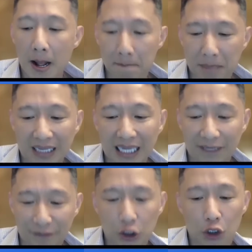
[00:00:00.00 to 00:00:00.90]
But then if
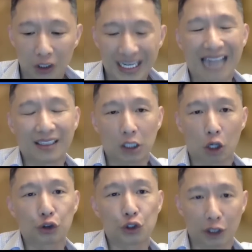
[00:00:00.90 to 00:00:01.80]
you look at the gold
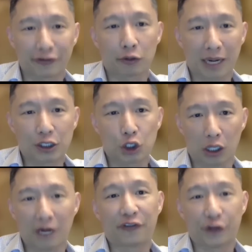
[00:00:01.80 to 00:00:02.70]
to silver ratio
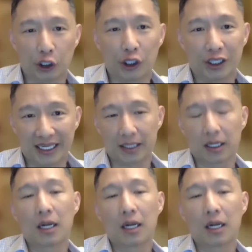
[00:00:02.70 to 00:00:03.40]
of 30,